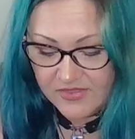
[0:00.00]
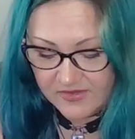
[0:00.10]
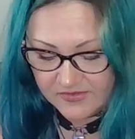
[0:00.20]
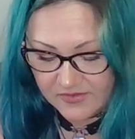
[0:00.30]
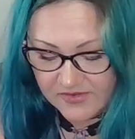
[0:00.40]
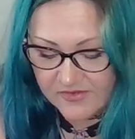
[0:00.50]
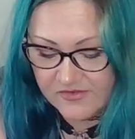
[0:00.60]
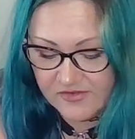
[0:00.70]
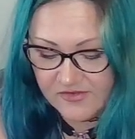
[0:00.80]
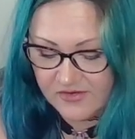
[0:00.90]
This one is
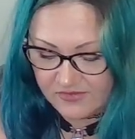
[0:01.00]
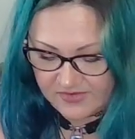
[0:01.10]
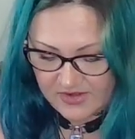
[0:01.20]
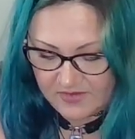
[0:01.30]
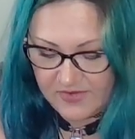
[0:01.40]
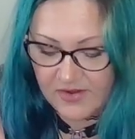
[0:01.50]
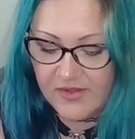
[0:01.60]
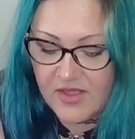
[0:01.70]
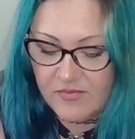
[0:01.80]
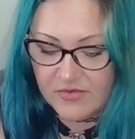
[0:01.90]
just, tighten it back
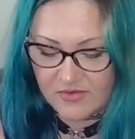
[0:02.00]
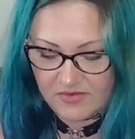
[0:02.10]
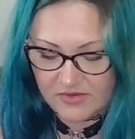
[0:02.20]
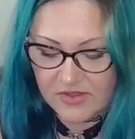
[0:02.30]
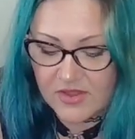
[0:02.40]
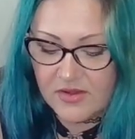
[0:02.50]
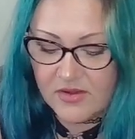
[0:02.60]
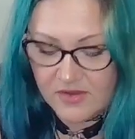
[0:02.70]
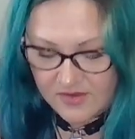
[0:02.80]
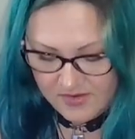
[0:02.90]
up. You're all good.
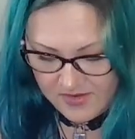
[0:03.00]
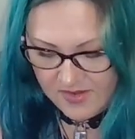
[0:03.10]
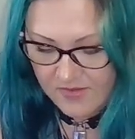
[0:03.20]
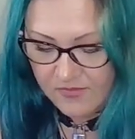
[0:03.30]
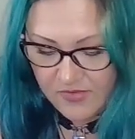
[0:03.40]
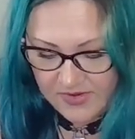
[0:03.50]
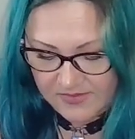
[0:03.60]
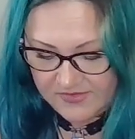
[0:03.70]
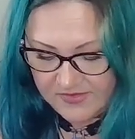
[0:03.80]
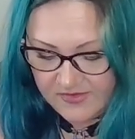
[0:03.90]
Bring it up
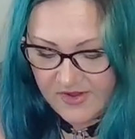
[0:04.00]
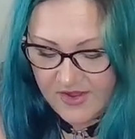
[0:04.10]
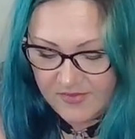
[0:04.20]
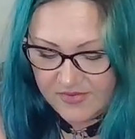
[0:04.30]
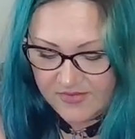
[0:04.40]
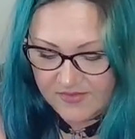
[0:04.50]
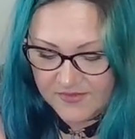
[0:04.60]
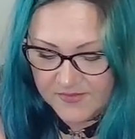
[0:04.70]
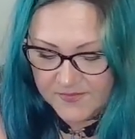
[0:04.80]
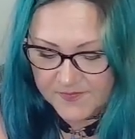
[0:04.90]
to the top.
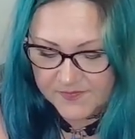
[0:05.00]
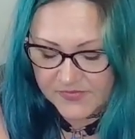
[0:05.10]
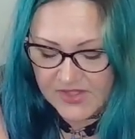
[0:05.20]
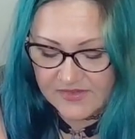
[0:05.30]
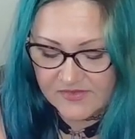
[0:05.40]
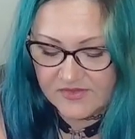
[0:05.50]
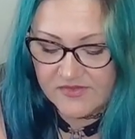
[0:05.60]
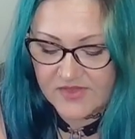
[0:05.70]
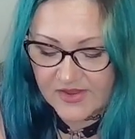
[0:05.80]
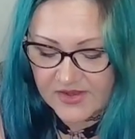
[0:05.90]
It's the
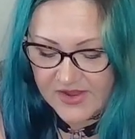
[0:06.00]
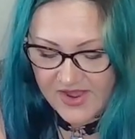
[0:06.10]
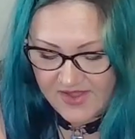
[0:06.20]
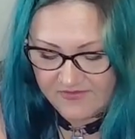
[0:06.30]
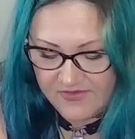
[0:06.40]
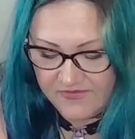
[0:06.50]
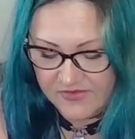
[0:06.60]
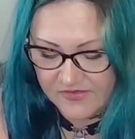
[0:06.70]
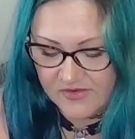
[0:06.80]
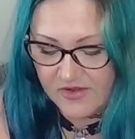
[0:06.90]
second half of
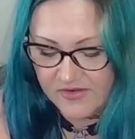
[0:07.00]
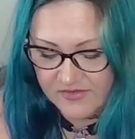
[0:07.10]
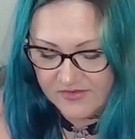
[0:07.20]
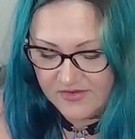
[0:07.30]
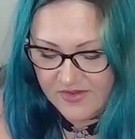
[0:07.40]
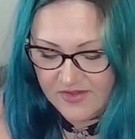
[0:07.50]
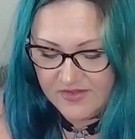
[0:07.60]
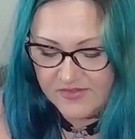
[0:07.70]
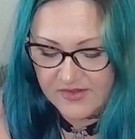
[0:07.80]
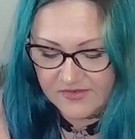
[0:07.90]
this knot
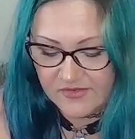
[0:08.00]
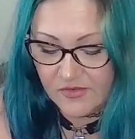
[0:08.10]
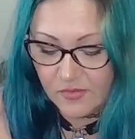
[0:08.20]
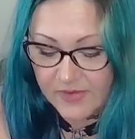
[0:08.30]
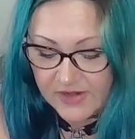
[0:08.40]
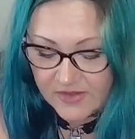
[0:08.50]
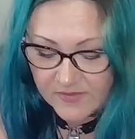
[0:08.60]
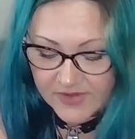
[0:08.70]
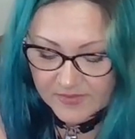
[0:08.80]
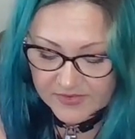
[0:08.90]
that's a total pain in the
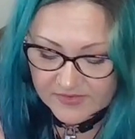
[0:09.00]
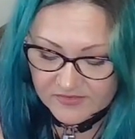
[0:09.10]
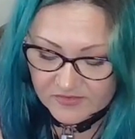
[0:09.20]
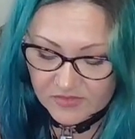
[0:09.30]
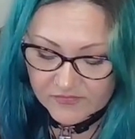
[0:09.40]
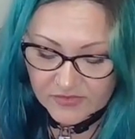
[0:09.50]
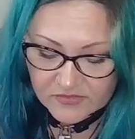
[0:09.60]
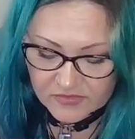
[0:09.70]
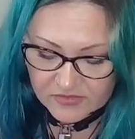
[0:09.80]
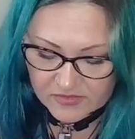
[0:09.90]
butt because it's a
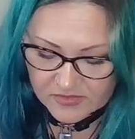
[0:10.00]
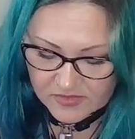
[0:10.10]
reversal.